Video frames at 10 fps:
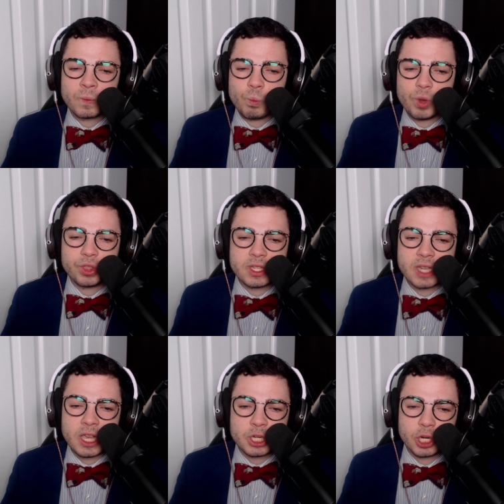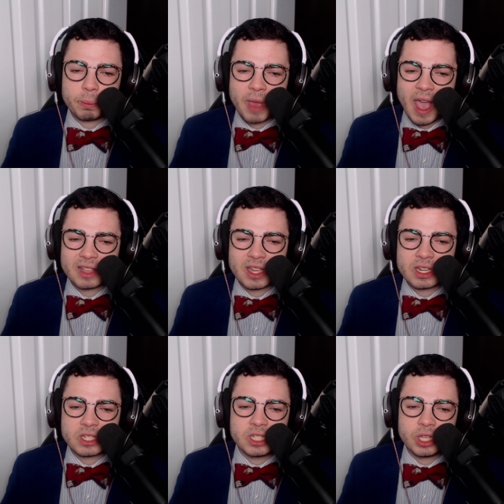with this injured back that
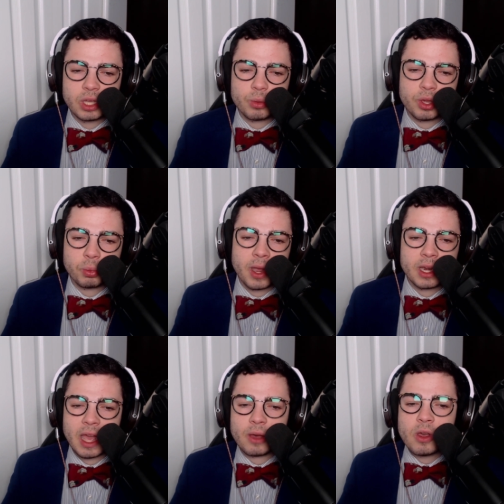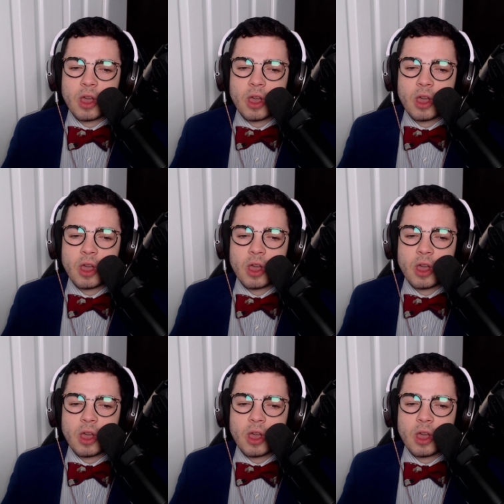he's dealing with right now?